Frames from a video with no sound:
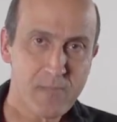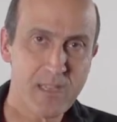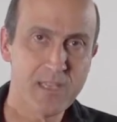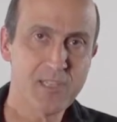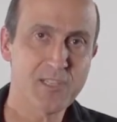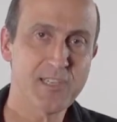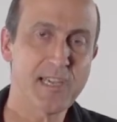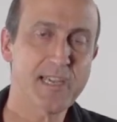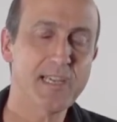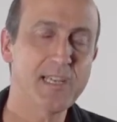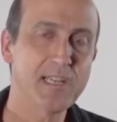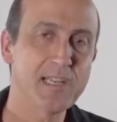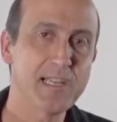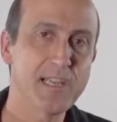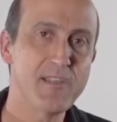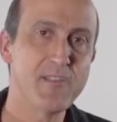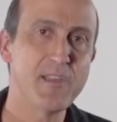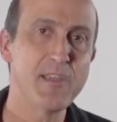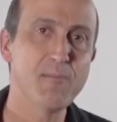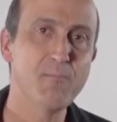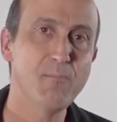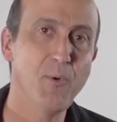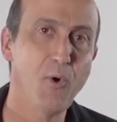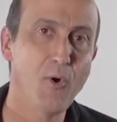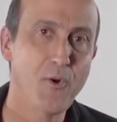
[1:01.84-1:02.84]
Secondly,
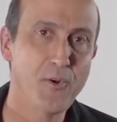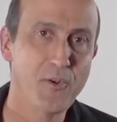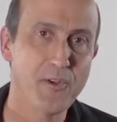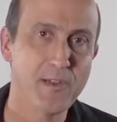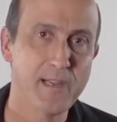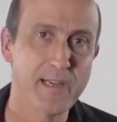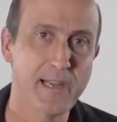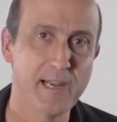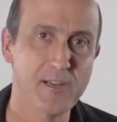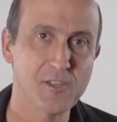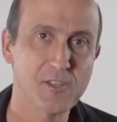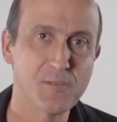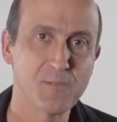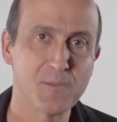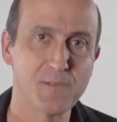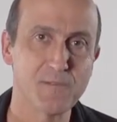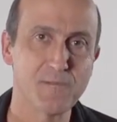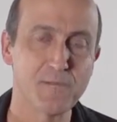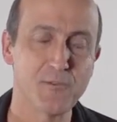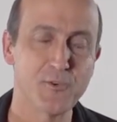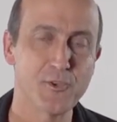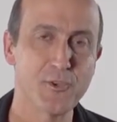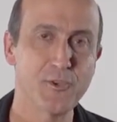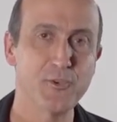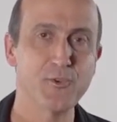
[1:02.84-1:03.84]
the important announcement
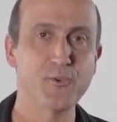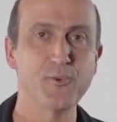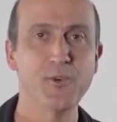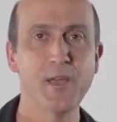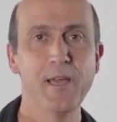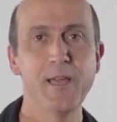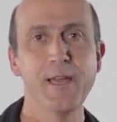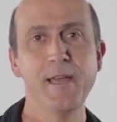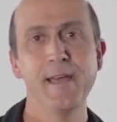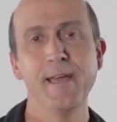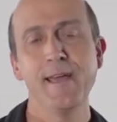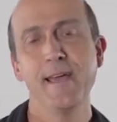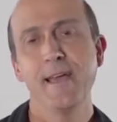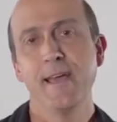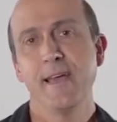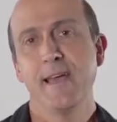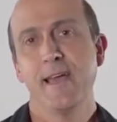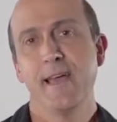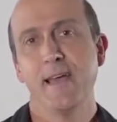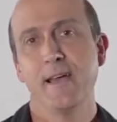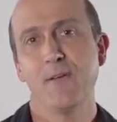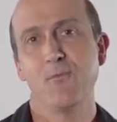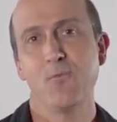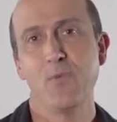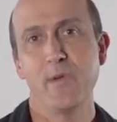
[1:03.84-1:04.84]
for you.
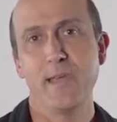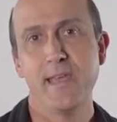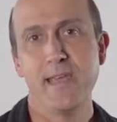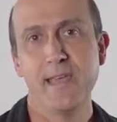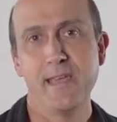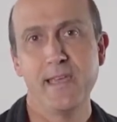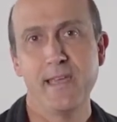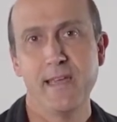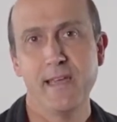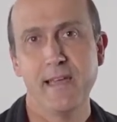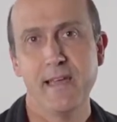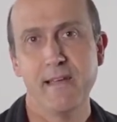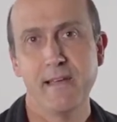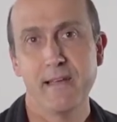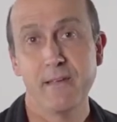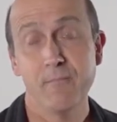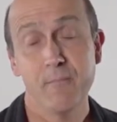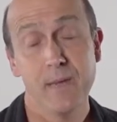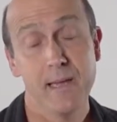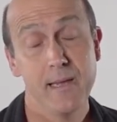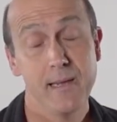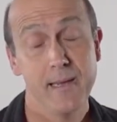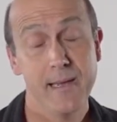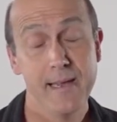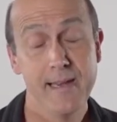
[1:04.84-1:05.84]
We
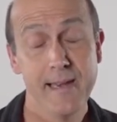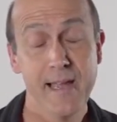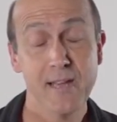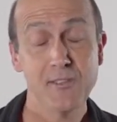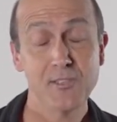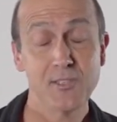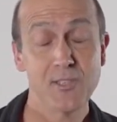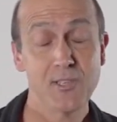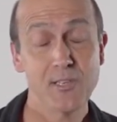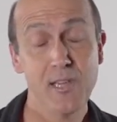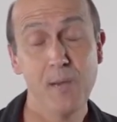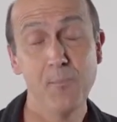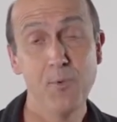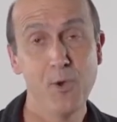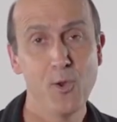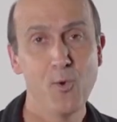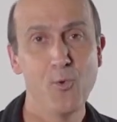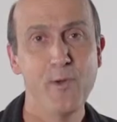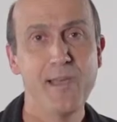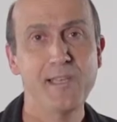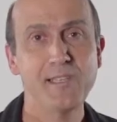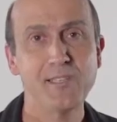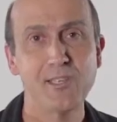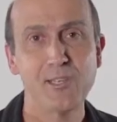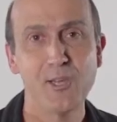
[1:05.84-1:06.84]
announced a couple of
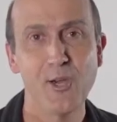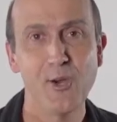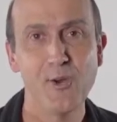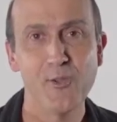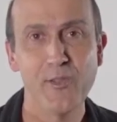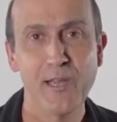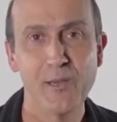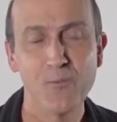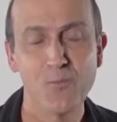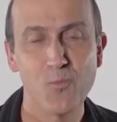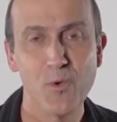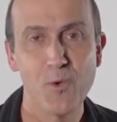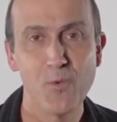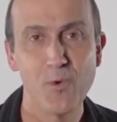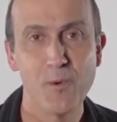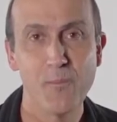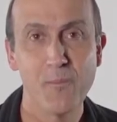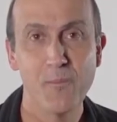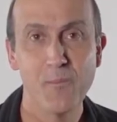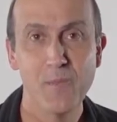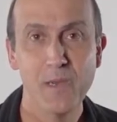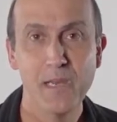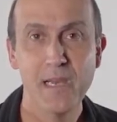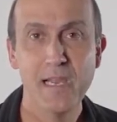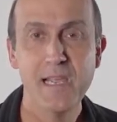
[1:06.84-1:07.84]
weeks ago that we were
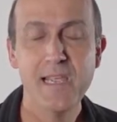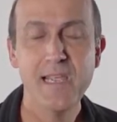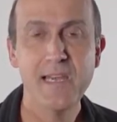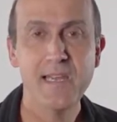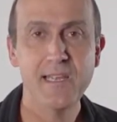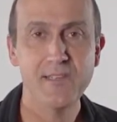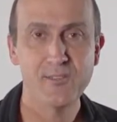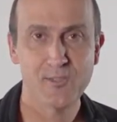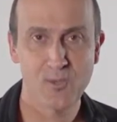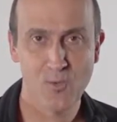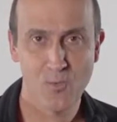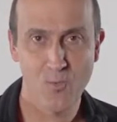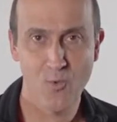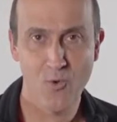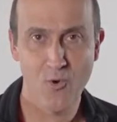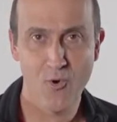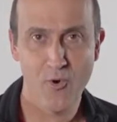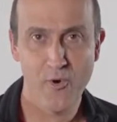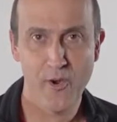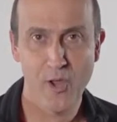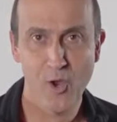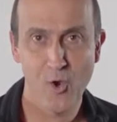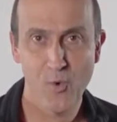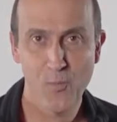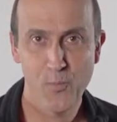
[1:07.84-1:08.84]
leaning
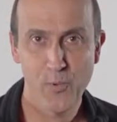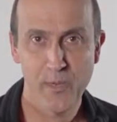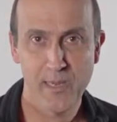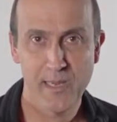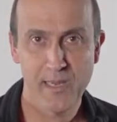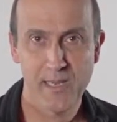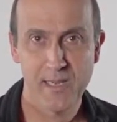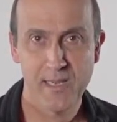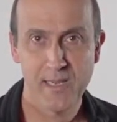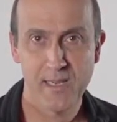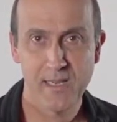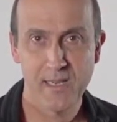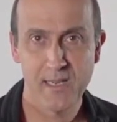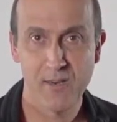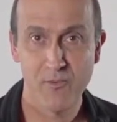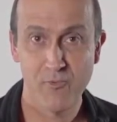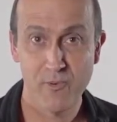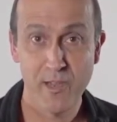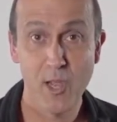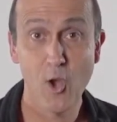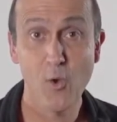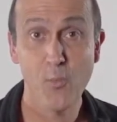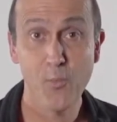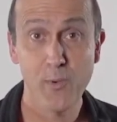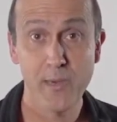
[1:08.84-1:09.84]
toward
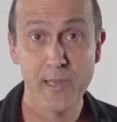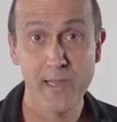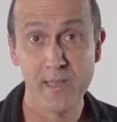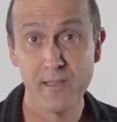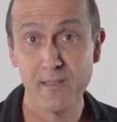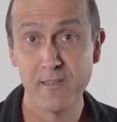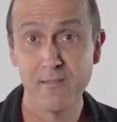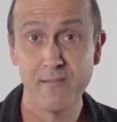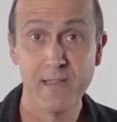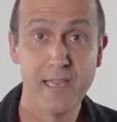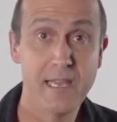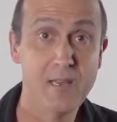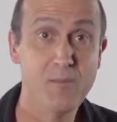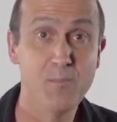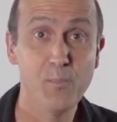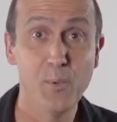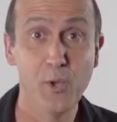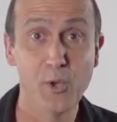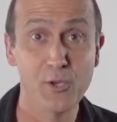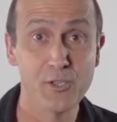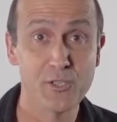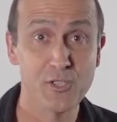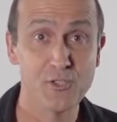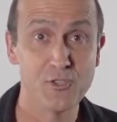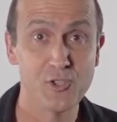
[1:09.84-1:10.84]
reopening
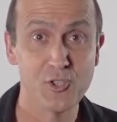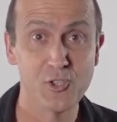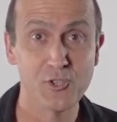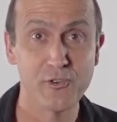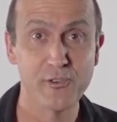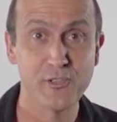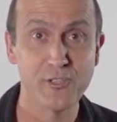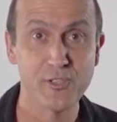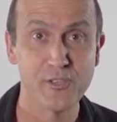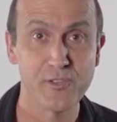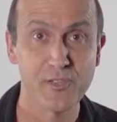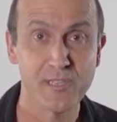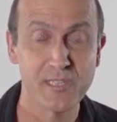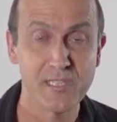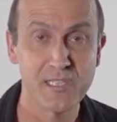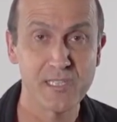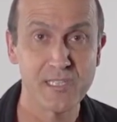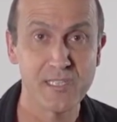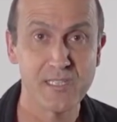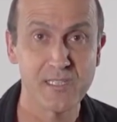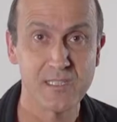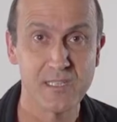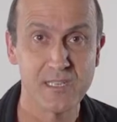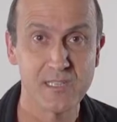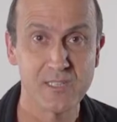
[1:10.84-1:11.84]
in-person church on the
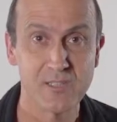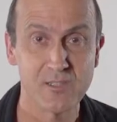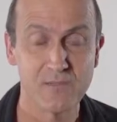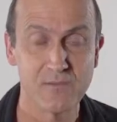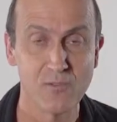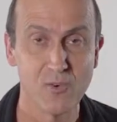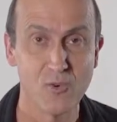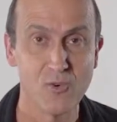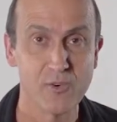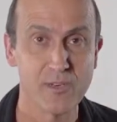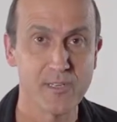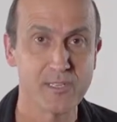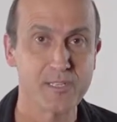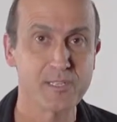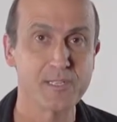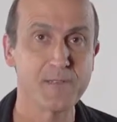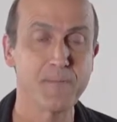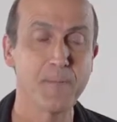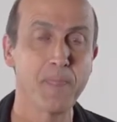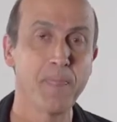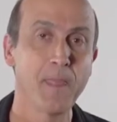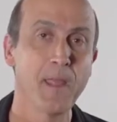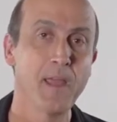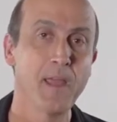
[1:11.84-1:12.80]
16th of August.